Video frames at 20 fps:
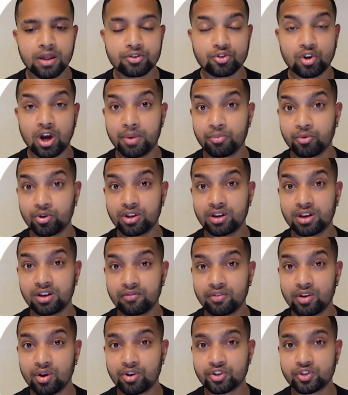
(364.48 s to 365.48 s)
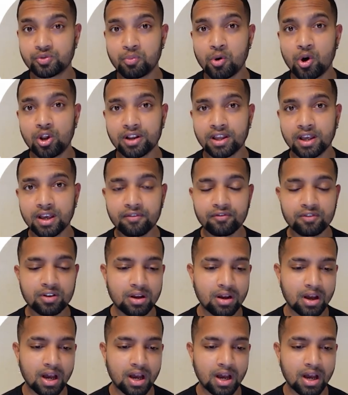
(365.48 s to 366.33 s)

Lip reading: So I'm going to give you a small gift.